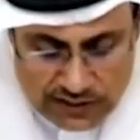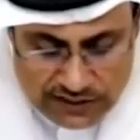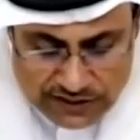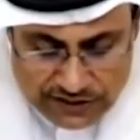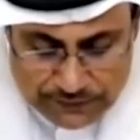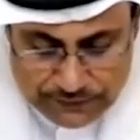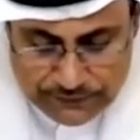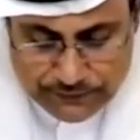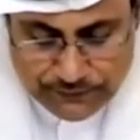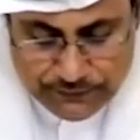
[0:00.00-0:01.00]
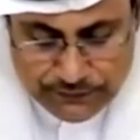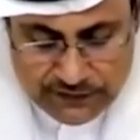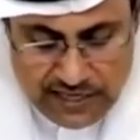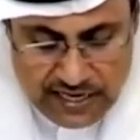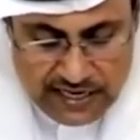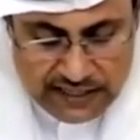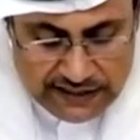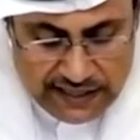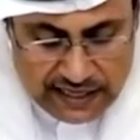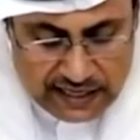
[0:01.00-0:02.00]
with international
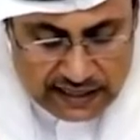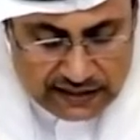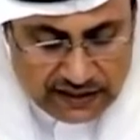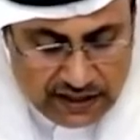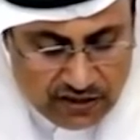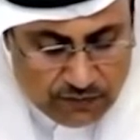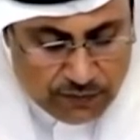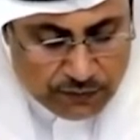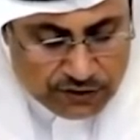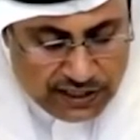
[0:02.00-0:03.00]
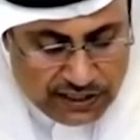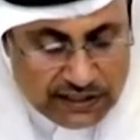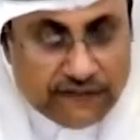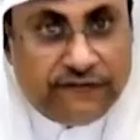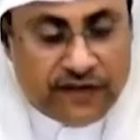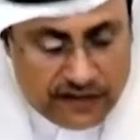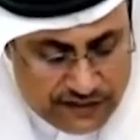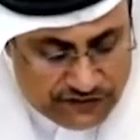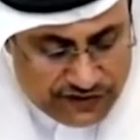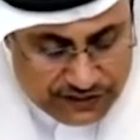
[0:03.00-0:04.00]
commitments adopted by the United
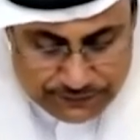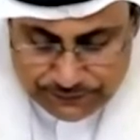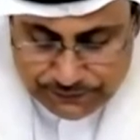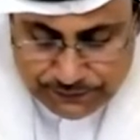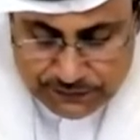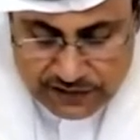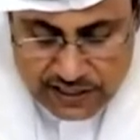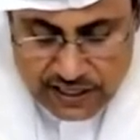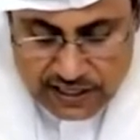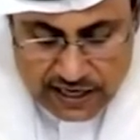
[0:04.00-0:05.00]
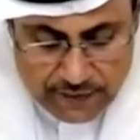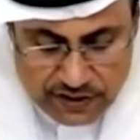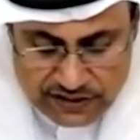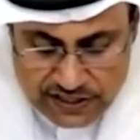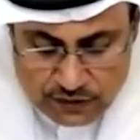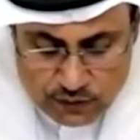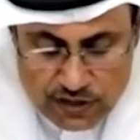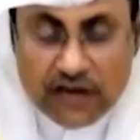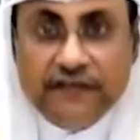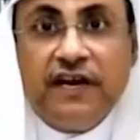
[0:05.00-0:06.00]
Nations in this regard.
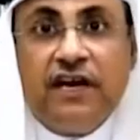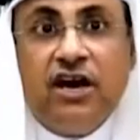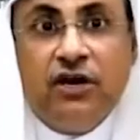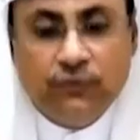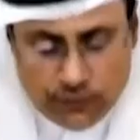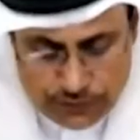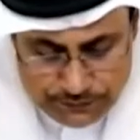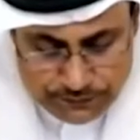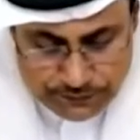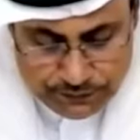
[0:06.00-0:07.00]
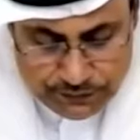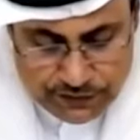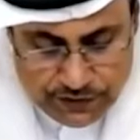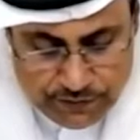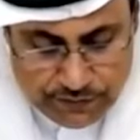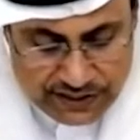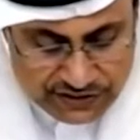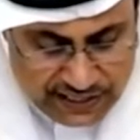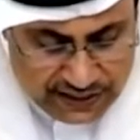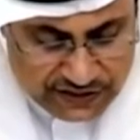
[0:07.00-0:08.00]
Further, this
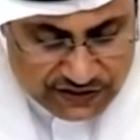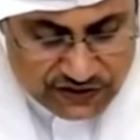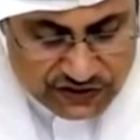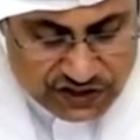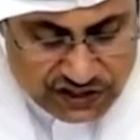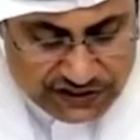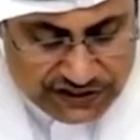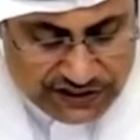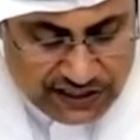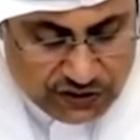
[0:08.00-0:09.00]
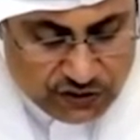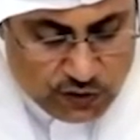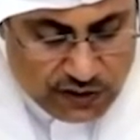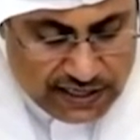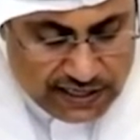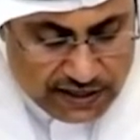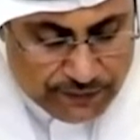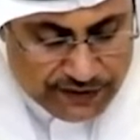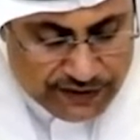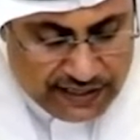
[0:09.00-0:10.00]
unified law will
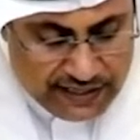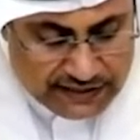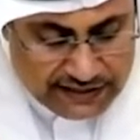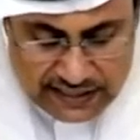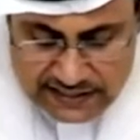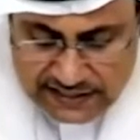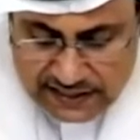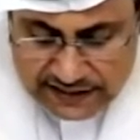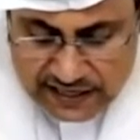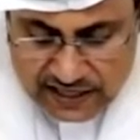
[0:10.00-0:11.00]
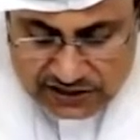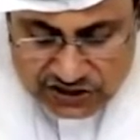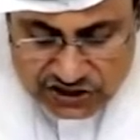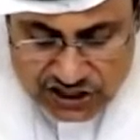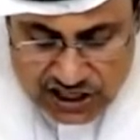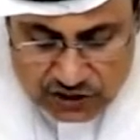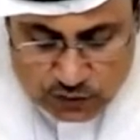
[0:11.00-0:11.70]
serve as an important reference for Arab